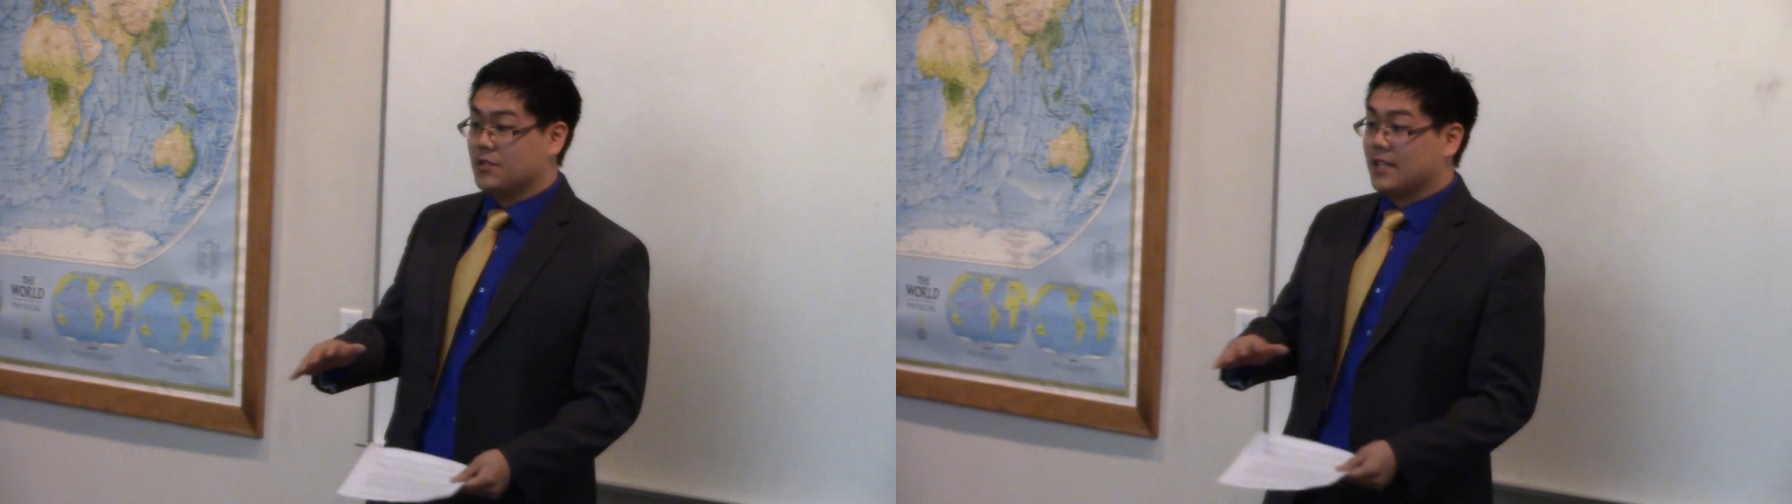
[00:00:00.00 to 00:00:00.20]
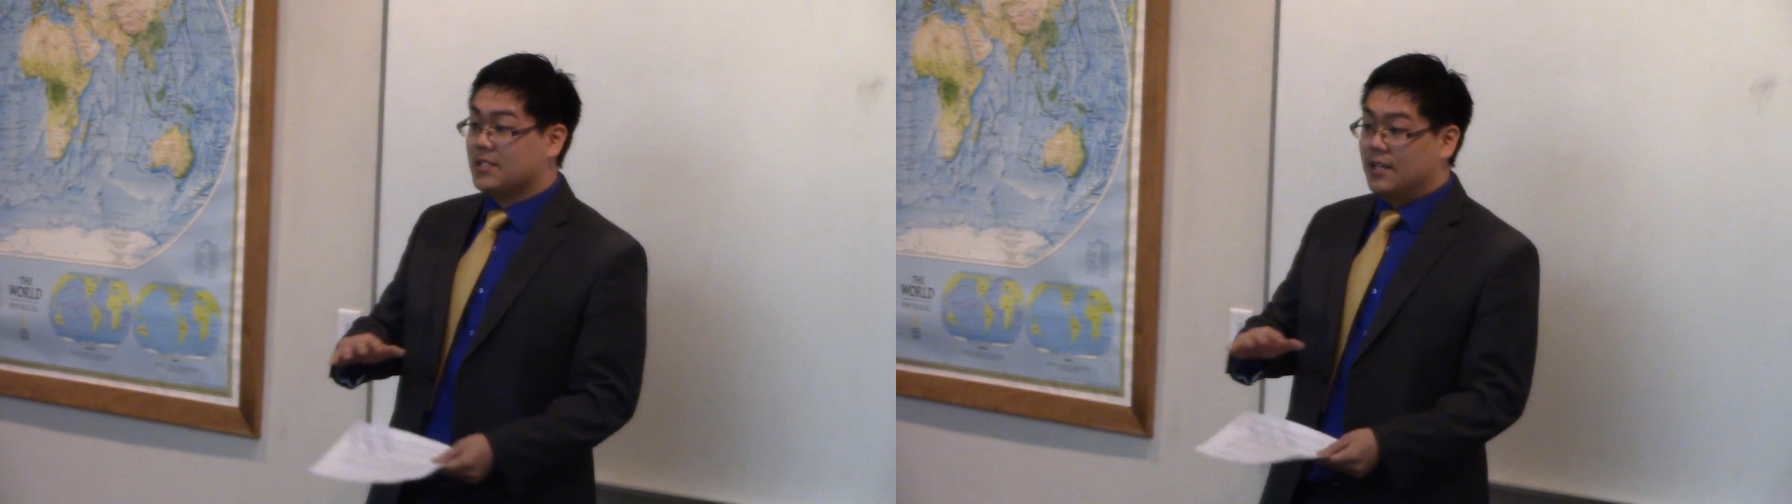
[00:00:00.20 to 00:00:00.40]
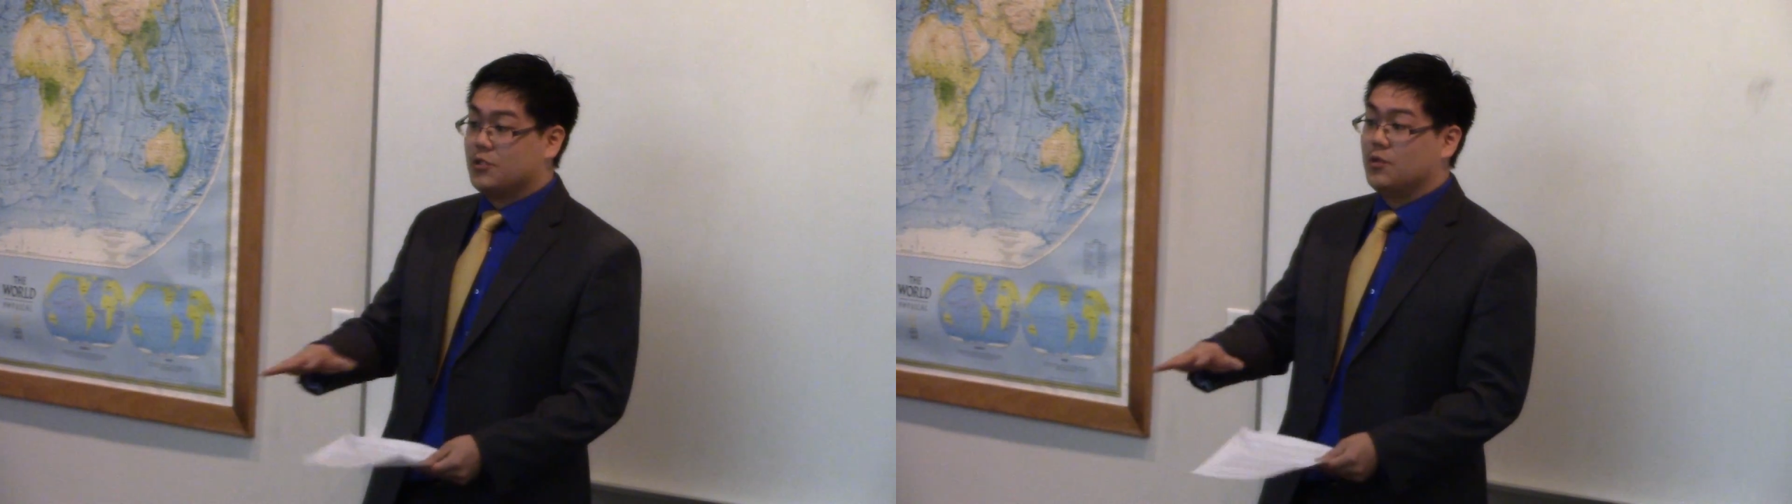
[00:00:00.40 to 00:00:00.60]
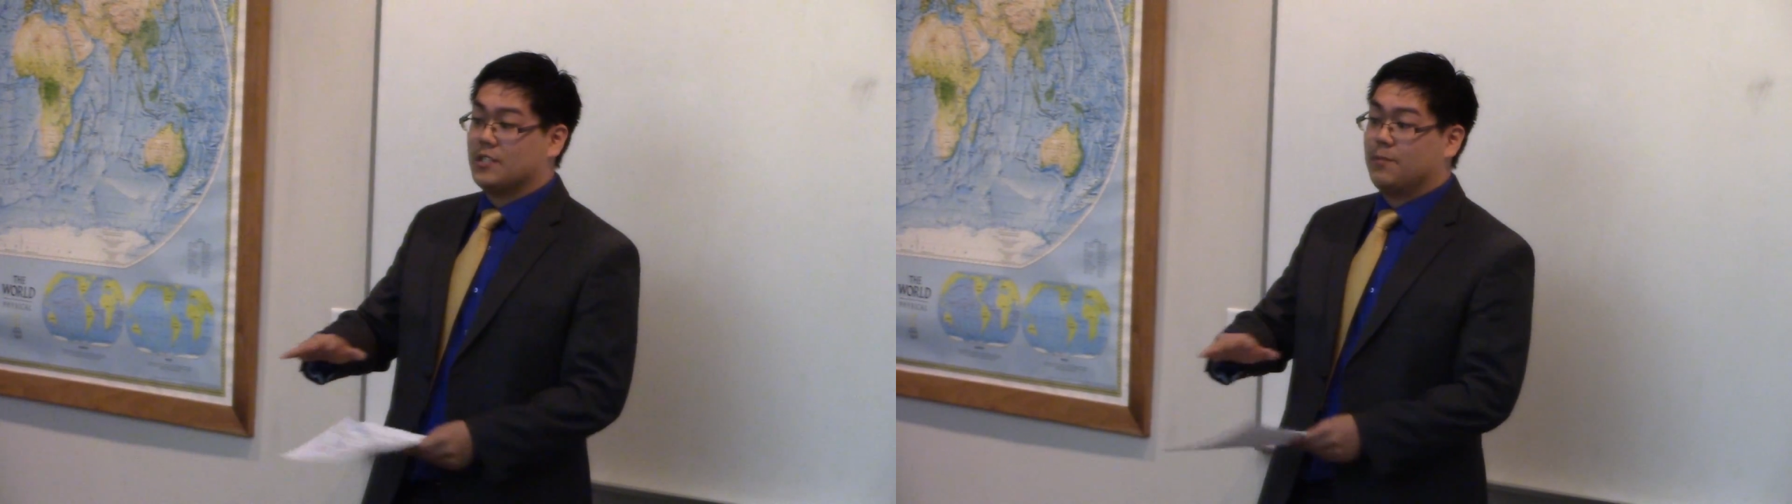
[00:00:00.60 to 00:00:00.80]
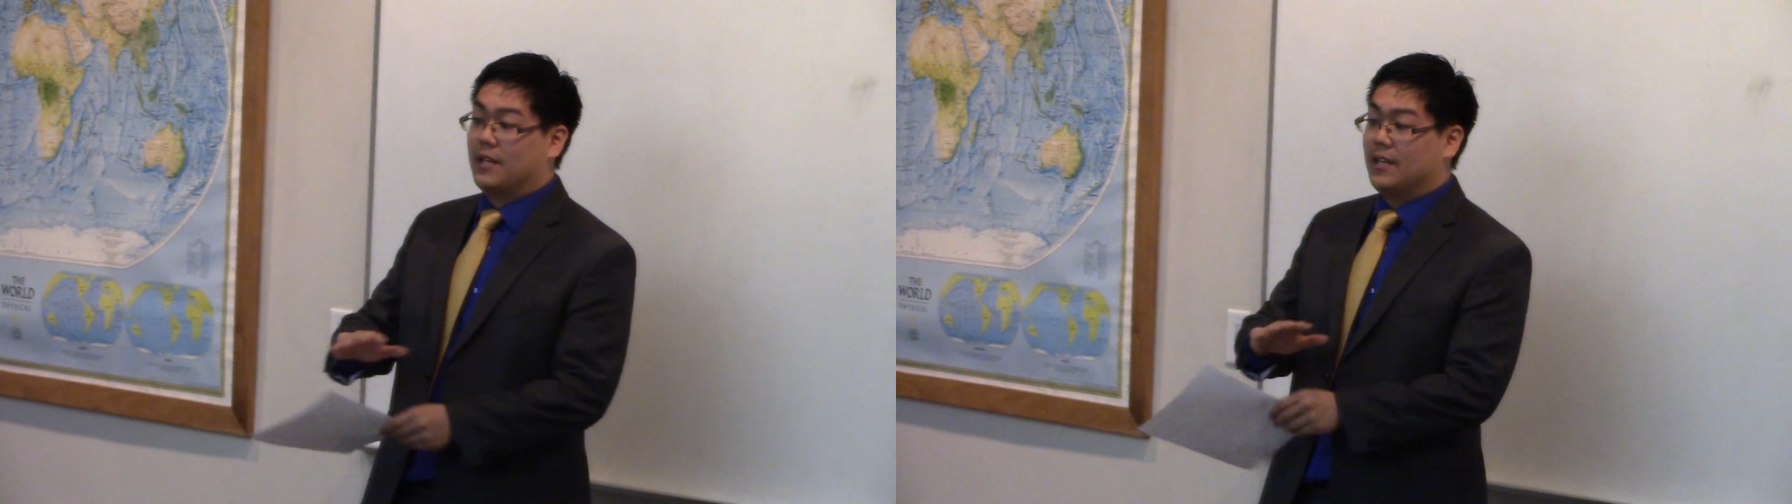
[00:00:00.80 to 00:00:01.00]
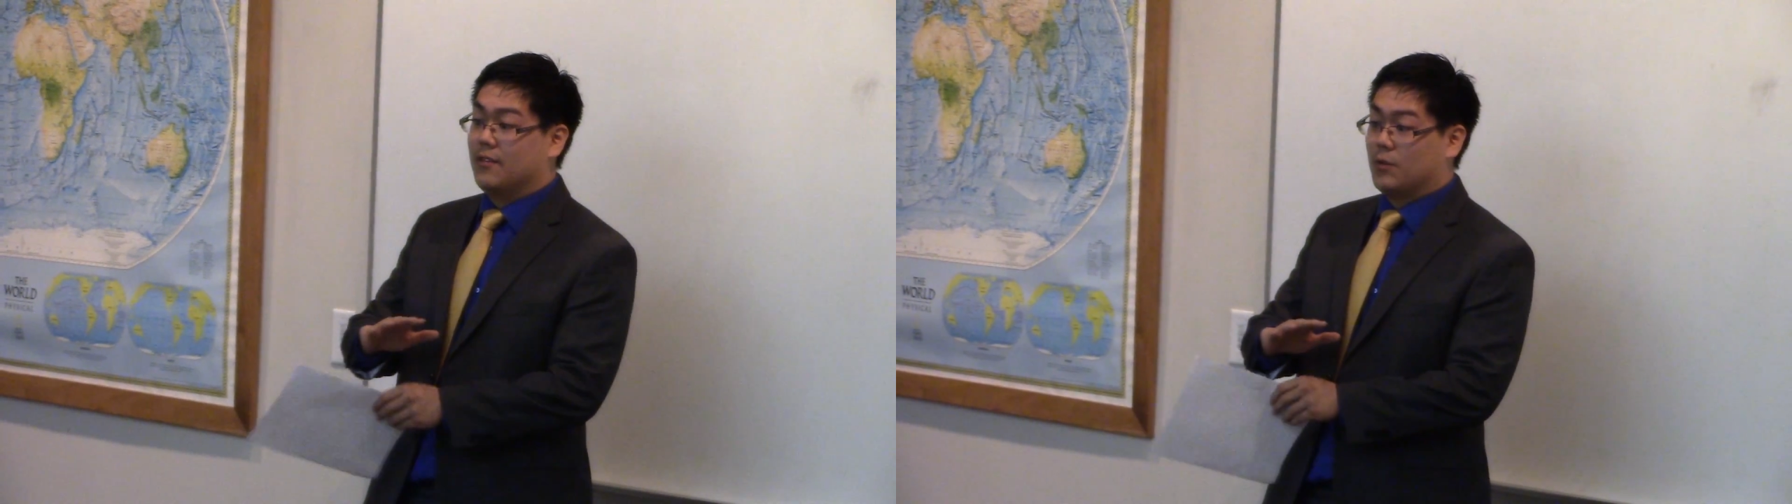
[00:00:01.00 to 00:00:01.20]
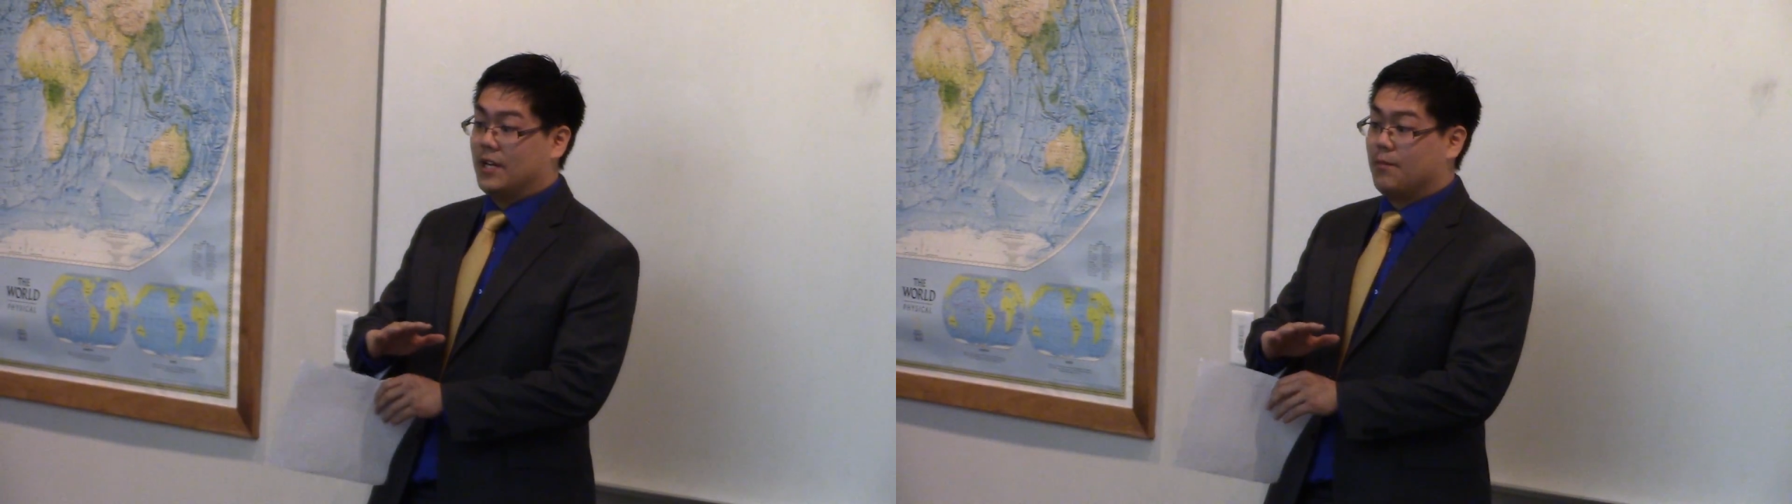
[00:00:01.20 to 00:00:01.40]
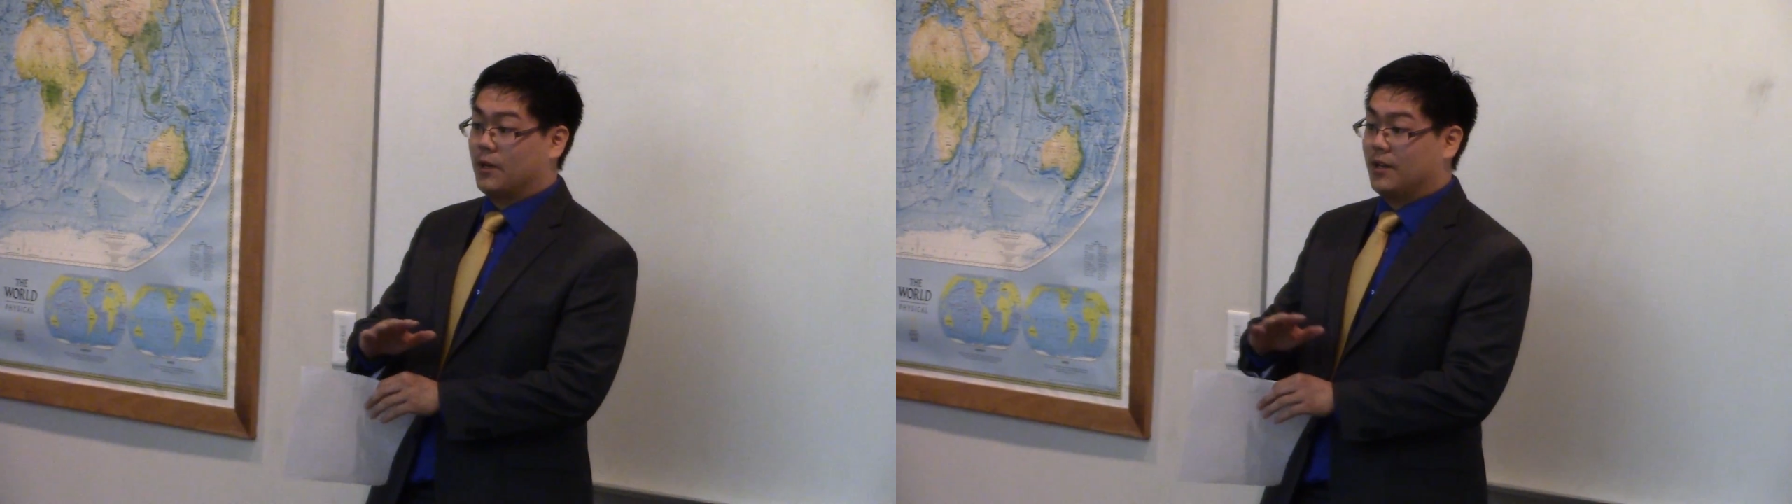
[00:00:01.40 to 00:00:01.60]
That's an issue that's been in
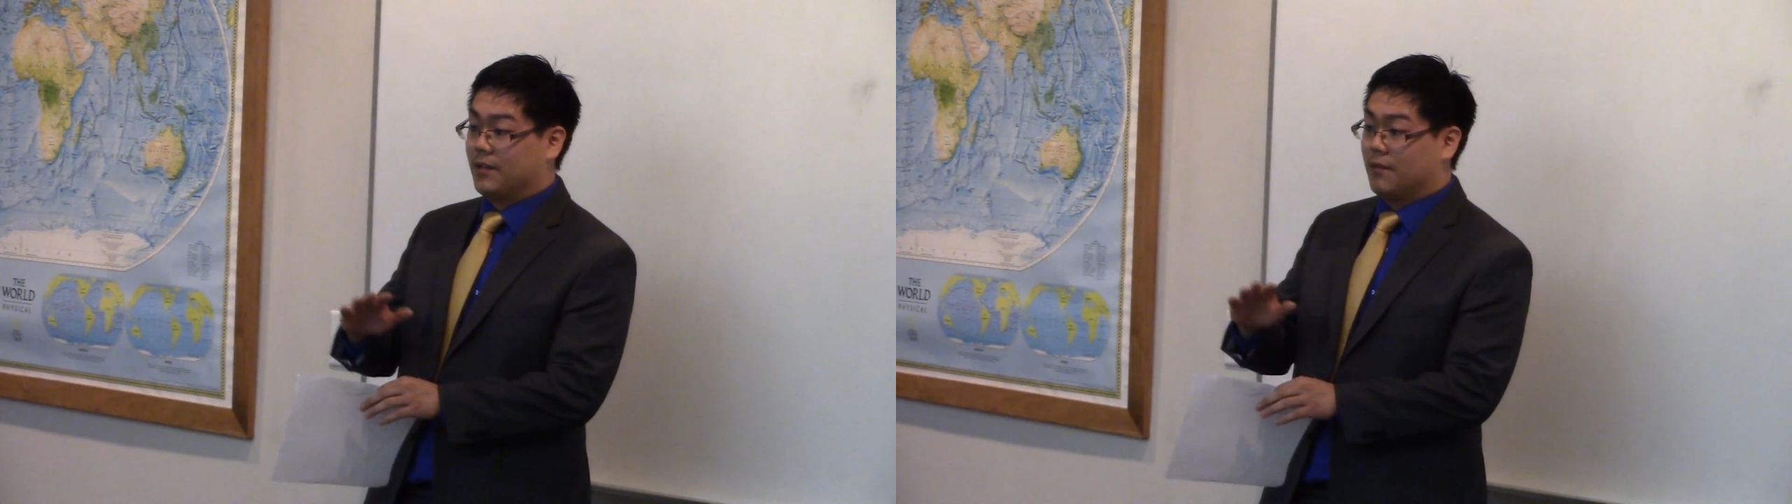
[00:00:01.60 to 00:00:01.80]
3D printing